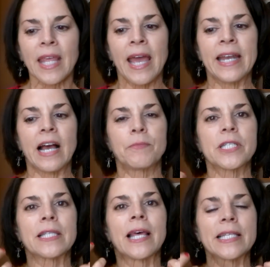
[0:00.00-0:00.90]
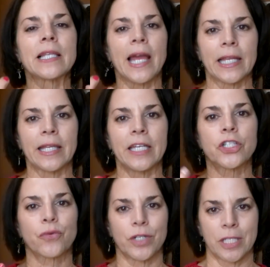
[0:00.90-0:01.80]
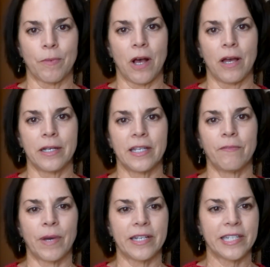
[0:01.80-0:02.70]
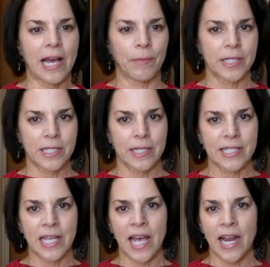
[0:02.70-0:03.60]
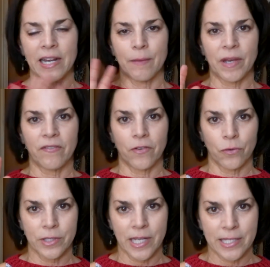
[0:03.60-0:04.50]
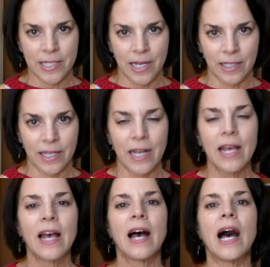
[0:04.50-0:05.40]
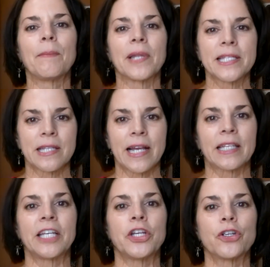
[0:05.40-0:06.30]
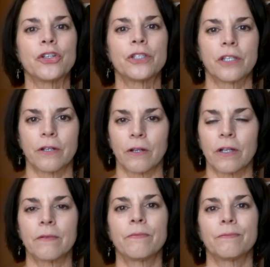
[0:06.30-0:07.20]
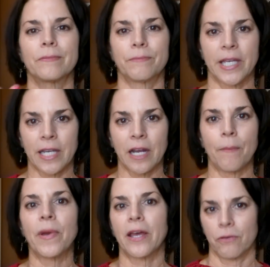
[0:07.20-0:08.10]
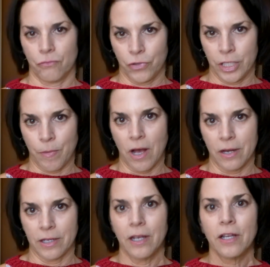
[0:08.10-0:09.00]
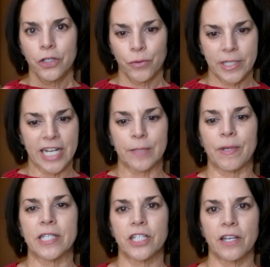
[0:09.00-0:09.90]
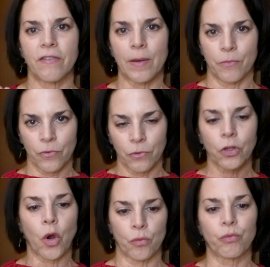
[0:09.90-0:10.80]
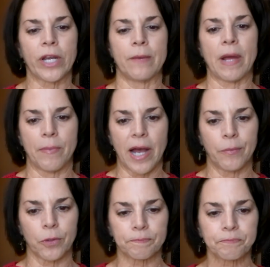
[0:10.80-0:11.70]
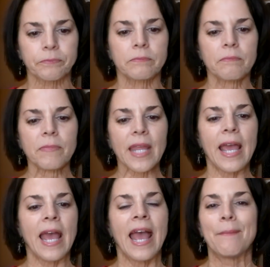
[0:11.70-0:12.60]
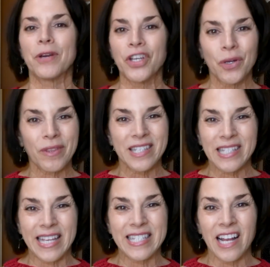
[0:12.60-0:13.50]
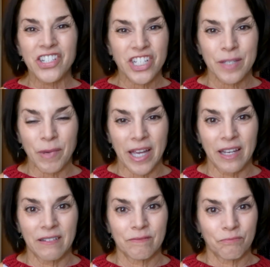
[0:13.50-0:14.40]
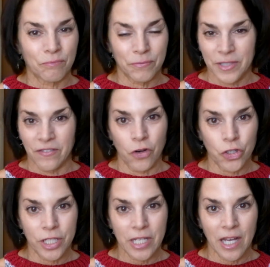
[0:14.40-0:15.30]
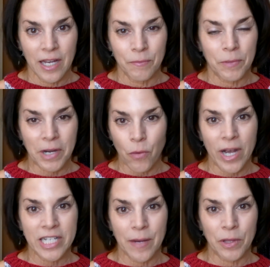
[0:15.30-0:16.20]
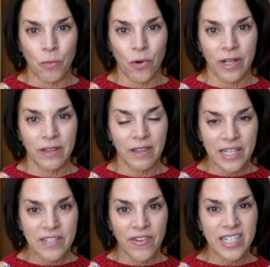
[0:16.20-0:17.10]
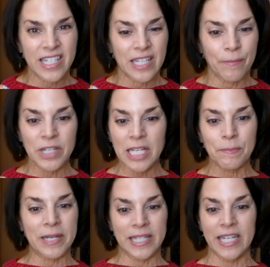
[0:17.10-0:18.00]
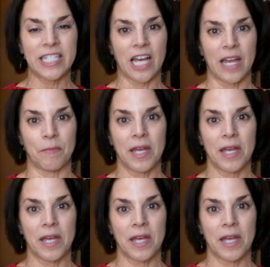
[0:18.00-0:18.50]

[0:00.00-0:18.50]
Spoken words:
And I'm just less likely to respond if my tablet's to the side and my phone's on silent. I'm less likely to pick it up and respond to a text message I'm reading my Bible. But it's not just my devotion time and my quiet time in the morning that's affected. Sometimes my knitting time.